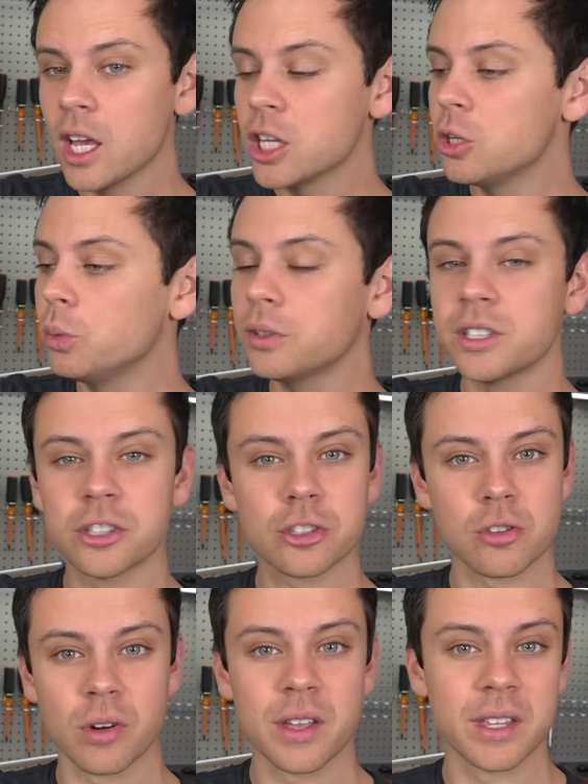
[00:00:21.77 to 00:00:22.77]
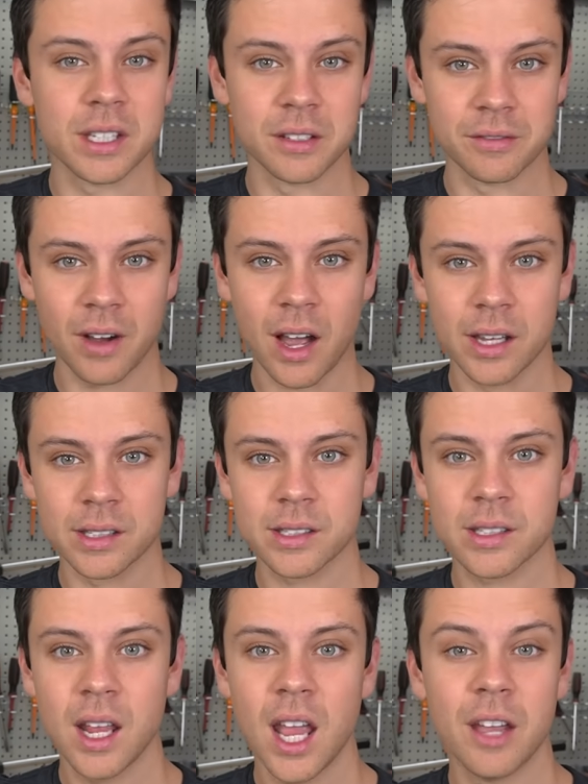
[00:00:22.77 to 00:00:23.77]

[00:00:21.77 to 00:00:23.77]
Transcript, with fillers: you will destroy the device.